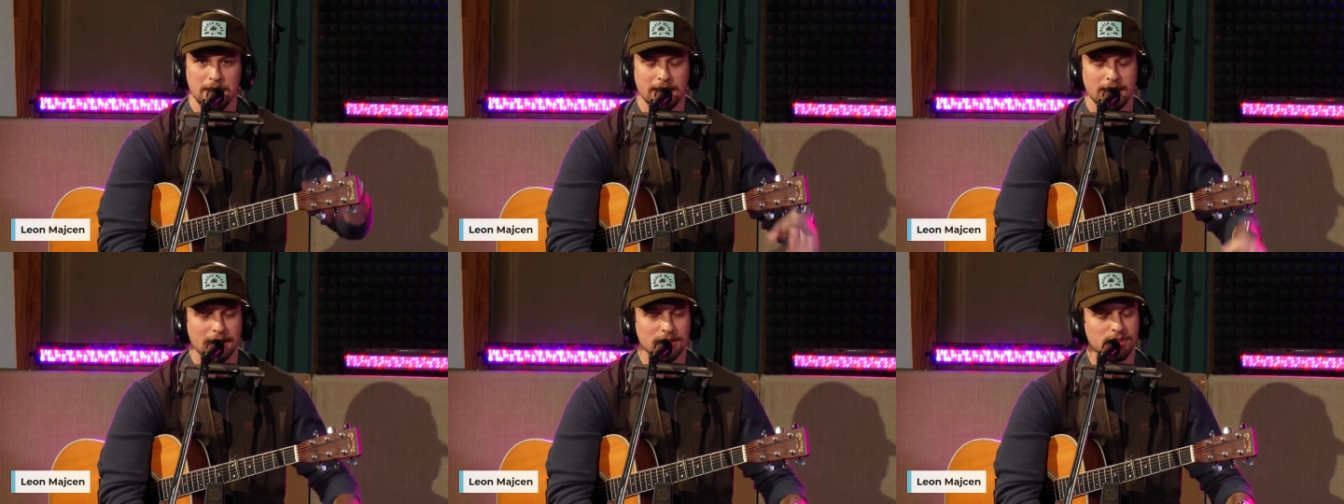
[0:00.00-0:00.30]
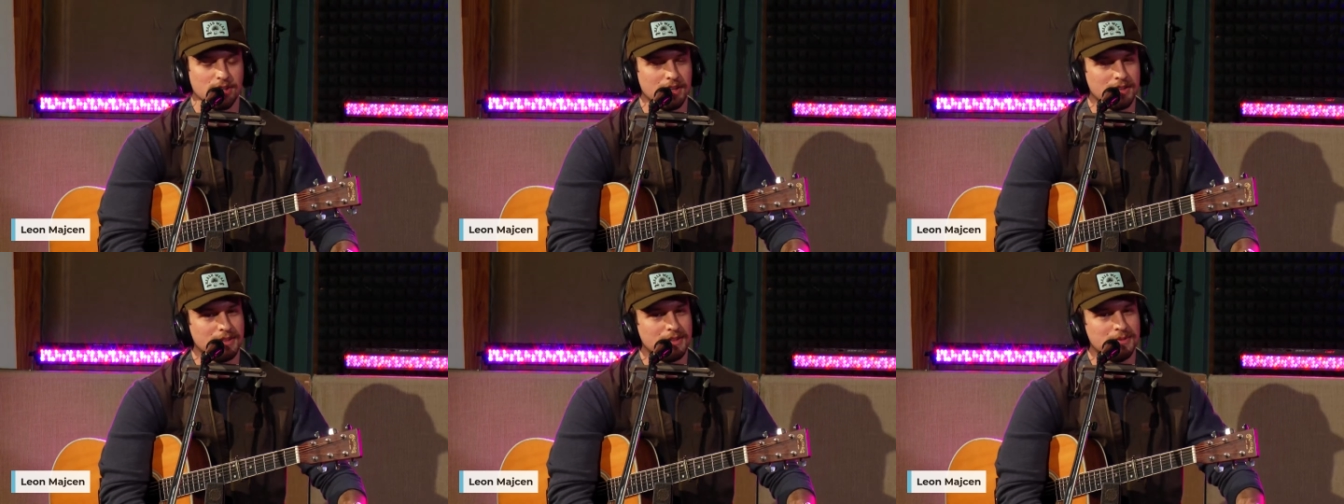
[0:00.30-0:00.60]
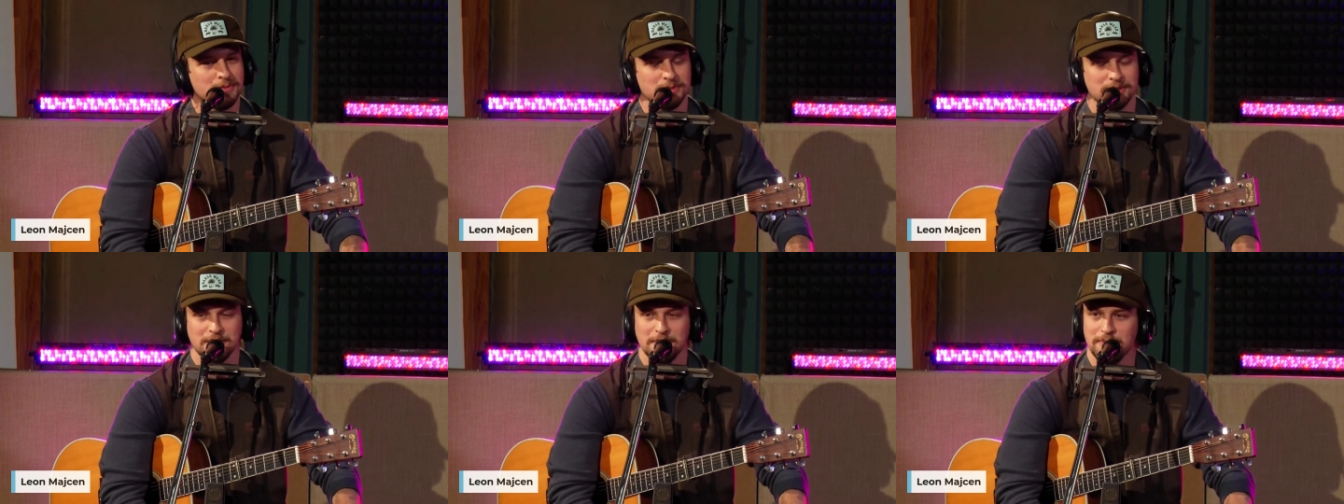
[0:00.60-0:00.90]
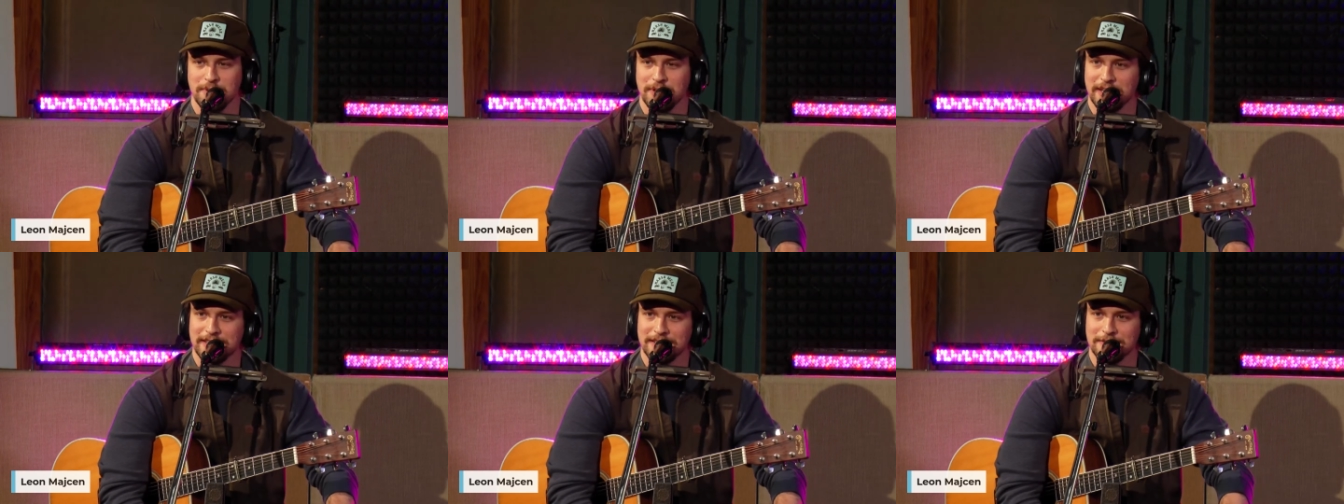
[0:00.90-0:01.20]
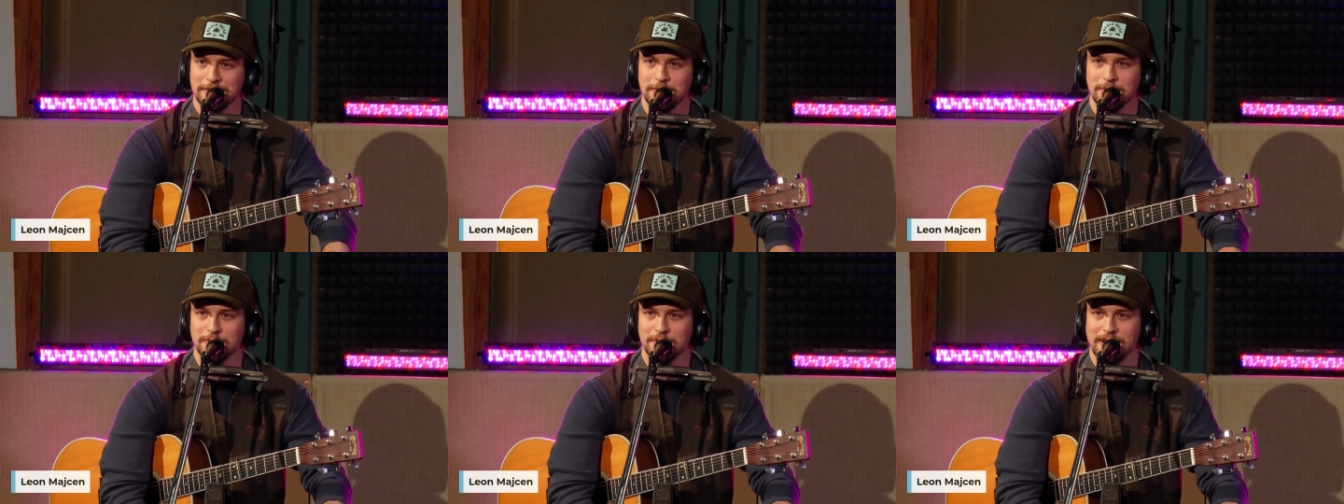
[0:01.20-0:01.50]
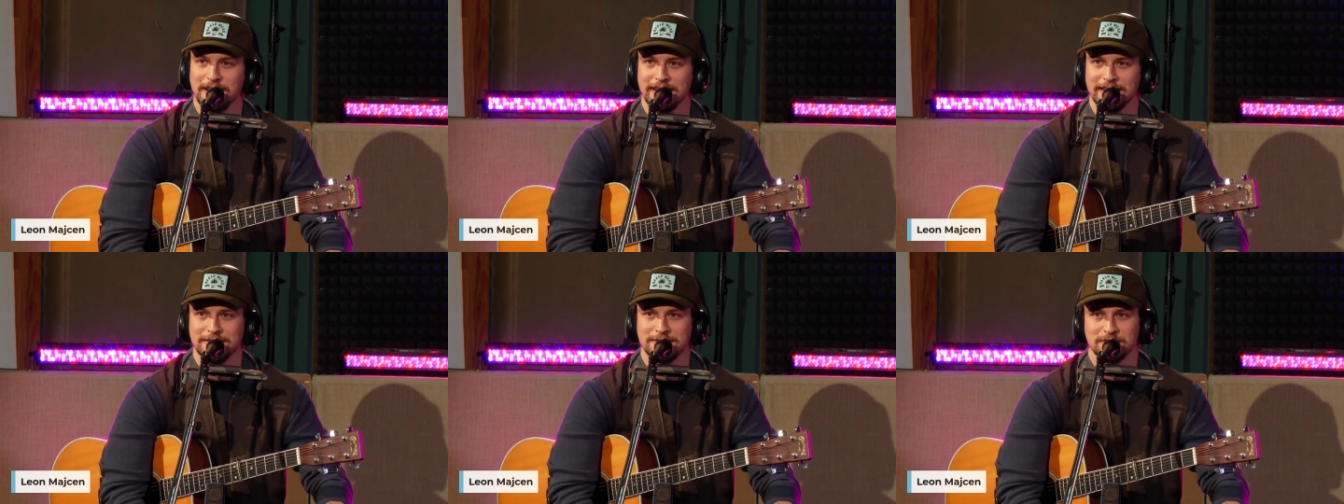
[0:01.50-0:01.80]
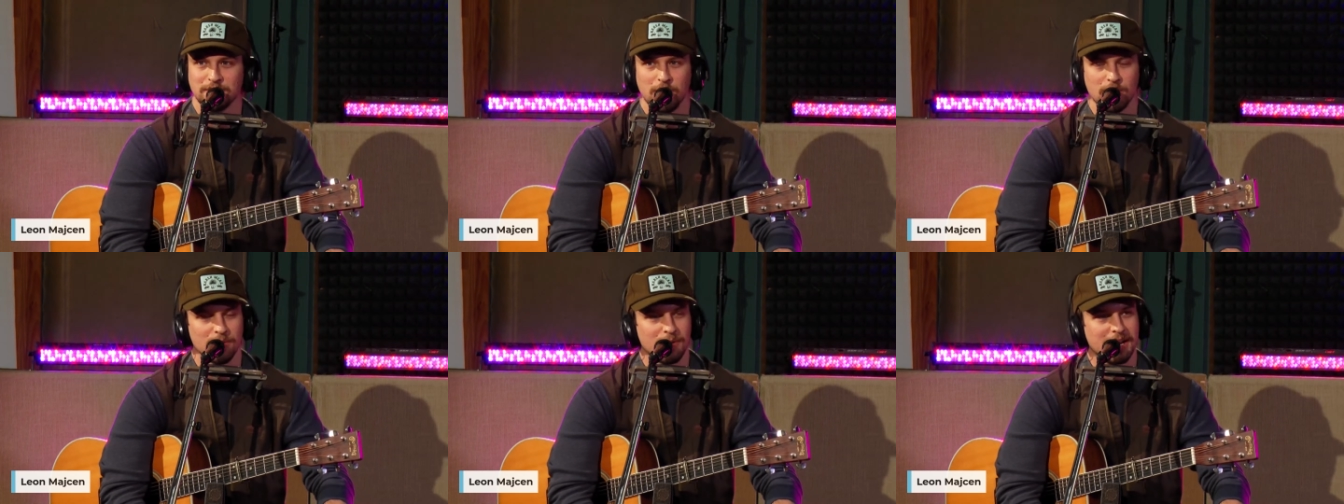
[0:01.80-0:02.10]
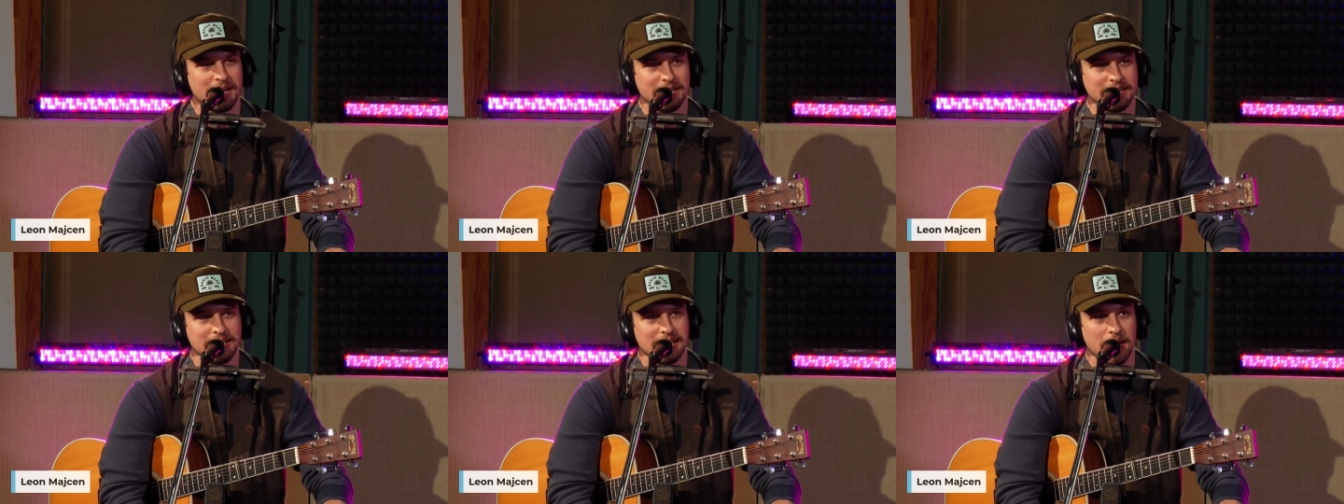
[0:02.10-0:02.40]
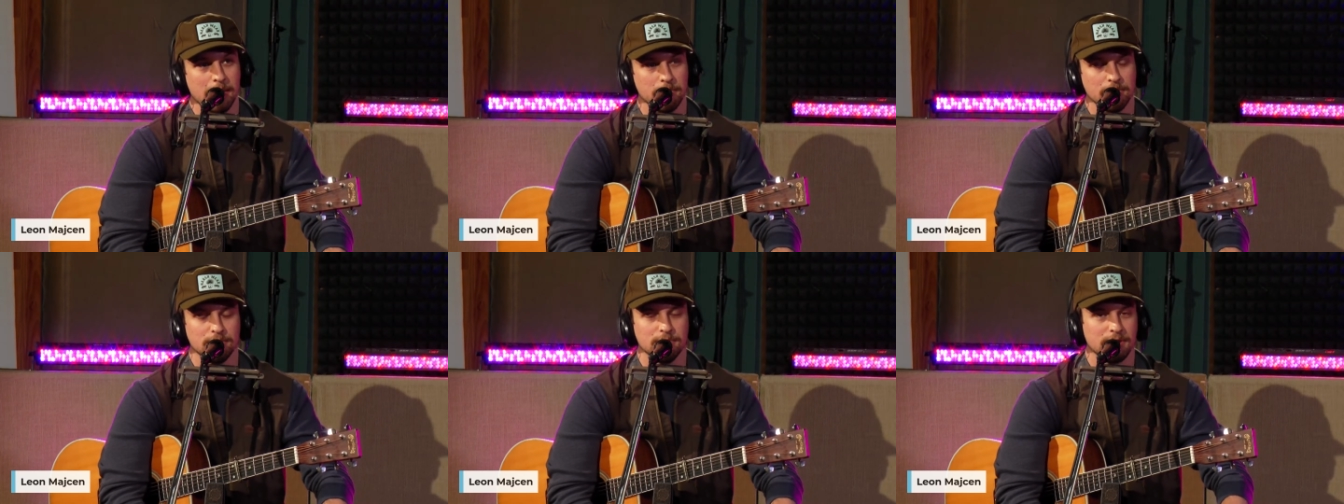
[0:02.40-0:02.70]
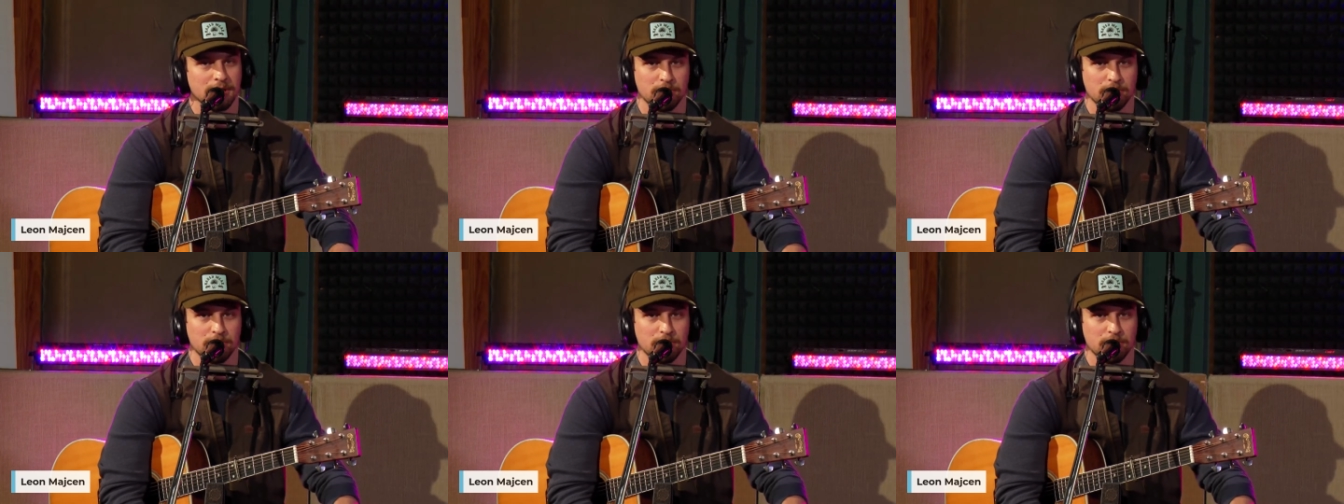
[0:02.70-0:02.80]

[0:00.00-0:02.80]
And I thought it was gonna be like a whole like songwriting camp.